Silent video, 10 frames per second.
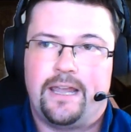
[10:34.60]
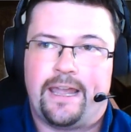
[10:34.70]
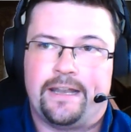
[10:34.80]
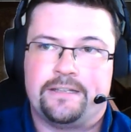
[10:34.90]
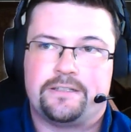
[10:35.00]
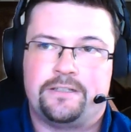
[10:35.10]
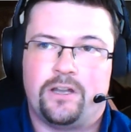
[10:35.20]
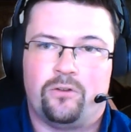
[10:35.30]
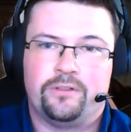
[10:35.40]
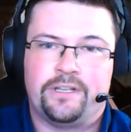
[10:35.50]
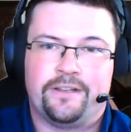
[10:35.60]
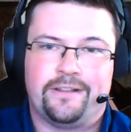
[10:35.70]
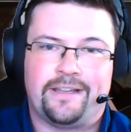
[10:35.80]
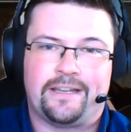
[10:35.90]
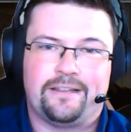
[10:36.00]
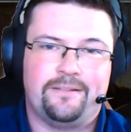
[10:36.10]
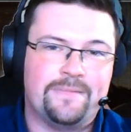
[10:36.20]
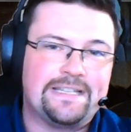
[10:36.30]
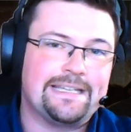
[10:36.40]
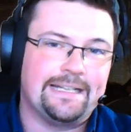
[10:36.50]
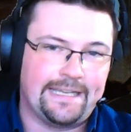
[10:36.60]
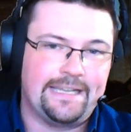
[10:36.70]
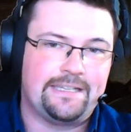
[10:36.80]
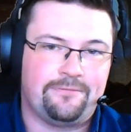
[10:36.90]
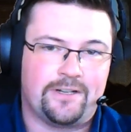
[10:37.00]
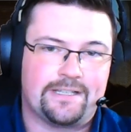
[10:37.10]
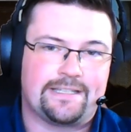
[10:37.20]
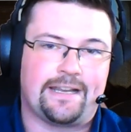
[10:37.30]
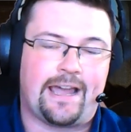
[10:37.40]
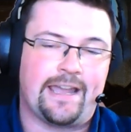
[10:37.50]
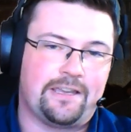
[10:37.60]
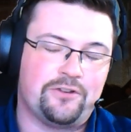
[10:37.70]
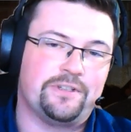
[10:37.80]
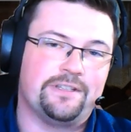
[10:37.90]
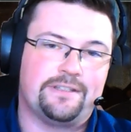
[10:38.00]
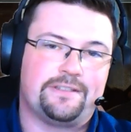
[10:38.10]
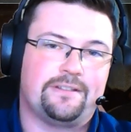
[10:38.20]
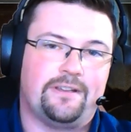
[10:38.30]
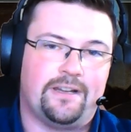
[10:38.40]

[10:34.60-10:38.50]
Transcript: and the only like missing link was that I couldn't